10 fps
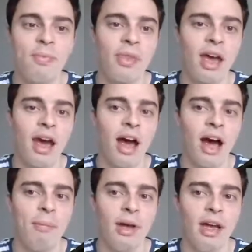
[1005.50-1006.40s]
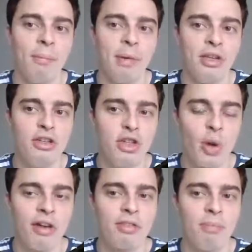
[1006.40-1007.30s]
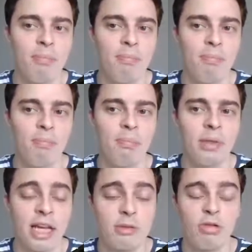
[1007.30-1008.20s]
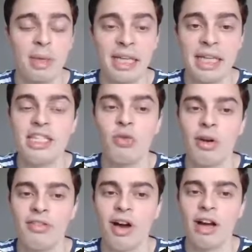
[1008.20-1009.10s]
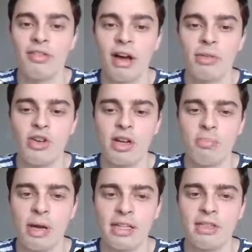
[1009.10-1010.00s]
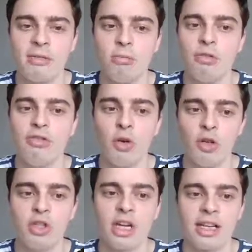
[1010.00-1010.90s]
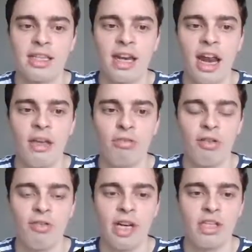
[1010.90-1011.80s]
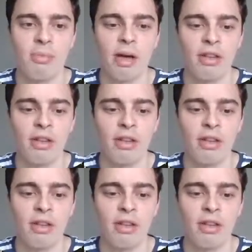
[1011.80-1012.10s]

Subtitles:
You do have to place probably at least 25 arbitrage bets before you start seeing any profit each month.